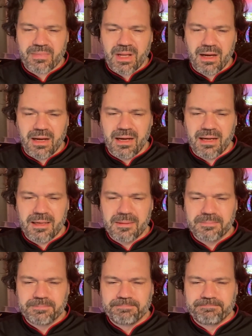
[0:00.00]

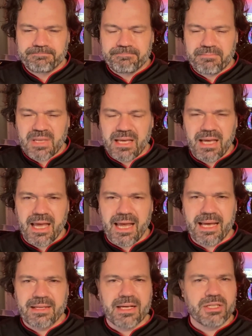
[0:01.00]
And
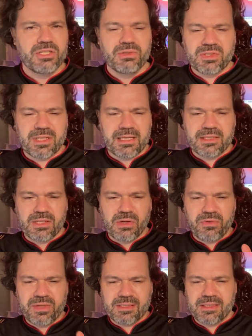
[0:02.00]
Q says,
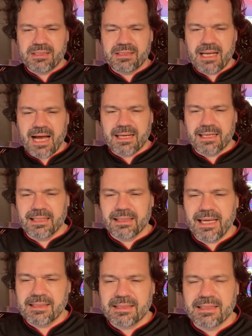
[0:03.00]
this is not a
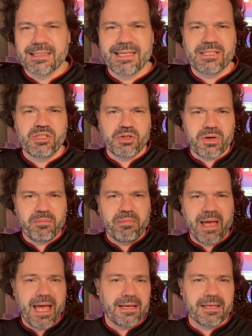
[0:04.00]
lesson. It's your
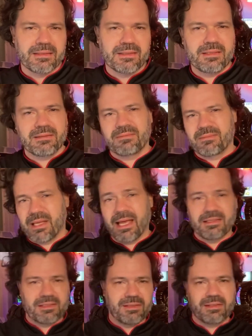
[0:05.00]
penance,
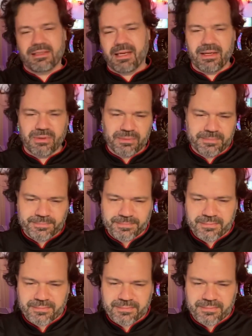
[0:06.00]
hence the title.